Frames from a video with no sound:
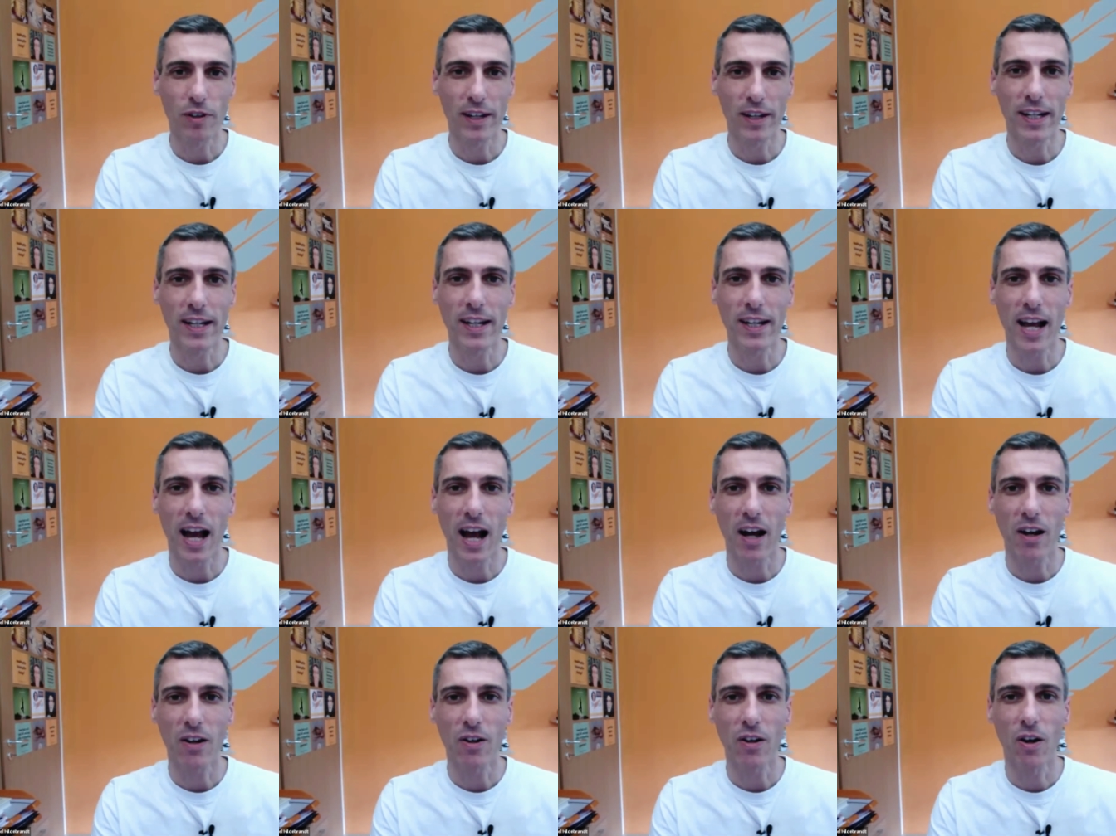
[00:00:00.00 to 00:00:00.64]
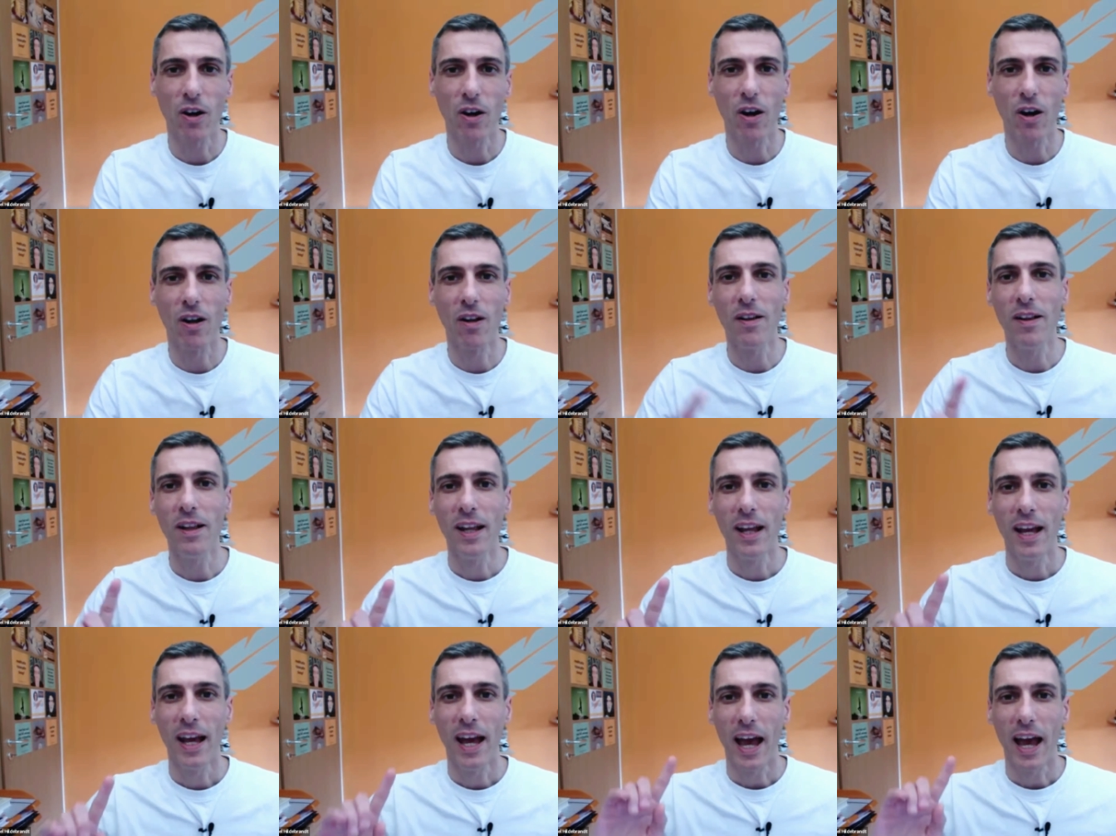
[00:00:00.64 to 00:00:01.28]
drinking
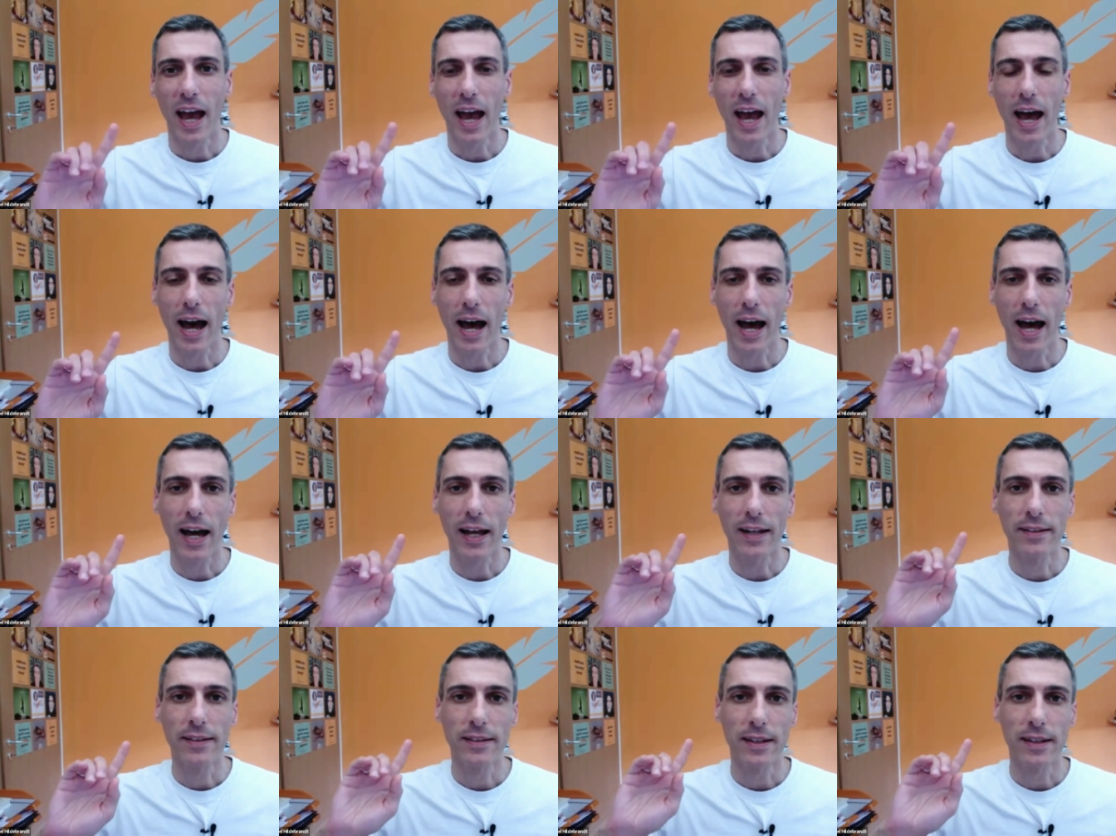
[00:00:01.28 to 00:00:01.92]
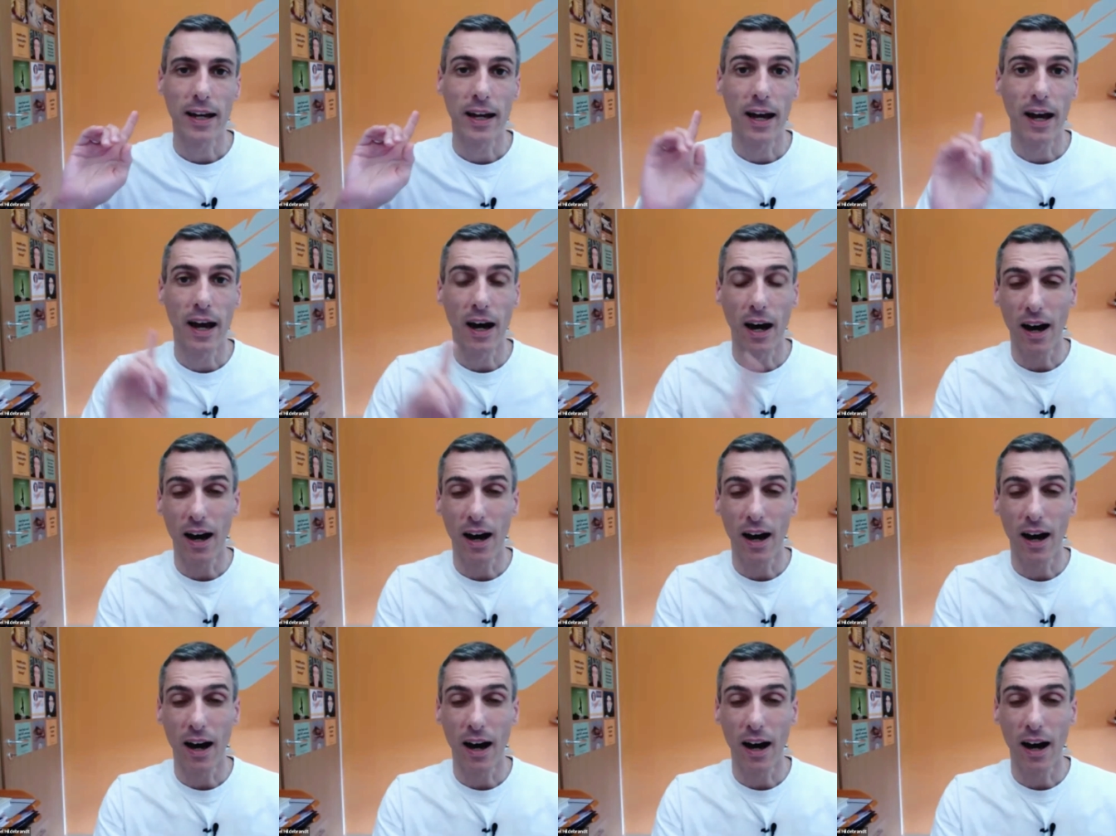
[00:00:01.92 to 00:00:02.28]
alcohol, and